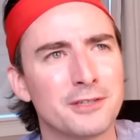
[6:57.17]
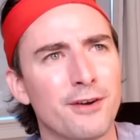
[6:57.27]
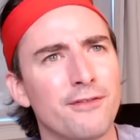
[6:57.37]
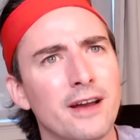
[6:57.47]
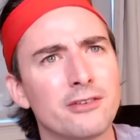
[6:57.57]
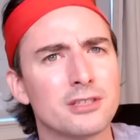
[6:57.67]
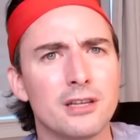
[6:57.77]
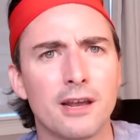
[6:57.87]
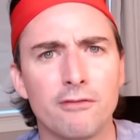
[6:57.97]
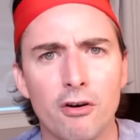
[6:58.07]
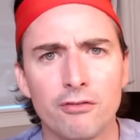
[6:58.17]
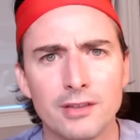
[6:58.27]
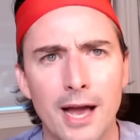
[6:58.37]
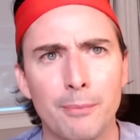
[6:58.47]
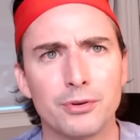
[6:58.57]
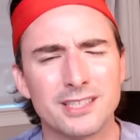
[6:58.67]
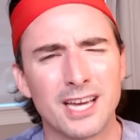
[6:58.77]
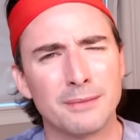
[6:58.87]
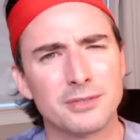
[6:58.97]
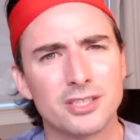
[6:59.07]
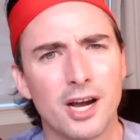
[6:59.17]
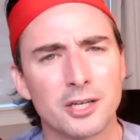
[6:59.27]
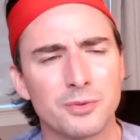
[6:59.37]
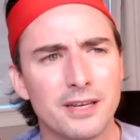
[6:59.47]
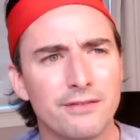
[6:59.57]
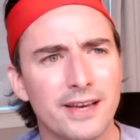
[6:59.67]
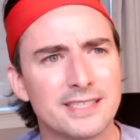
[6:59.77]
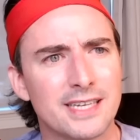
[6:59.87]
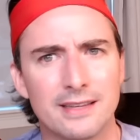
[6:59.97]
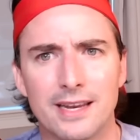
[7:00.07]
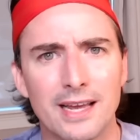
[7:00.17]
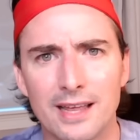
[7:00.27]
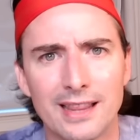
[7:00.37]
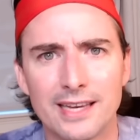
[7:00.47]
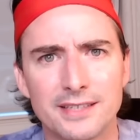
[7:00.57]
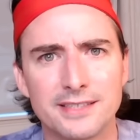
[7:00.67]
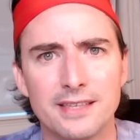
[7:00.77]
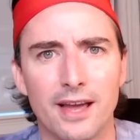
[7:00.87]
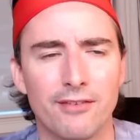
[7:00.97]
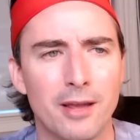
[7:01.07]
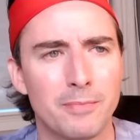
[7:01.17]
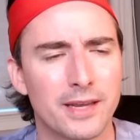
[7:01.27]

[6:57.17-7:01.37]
if I find there's a lot of overlap with the types of stocks we invest in, then I like to see that, right?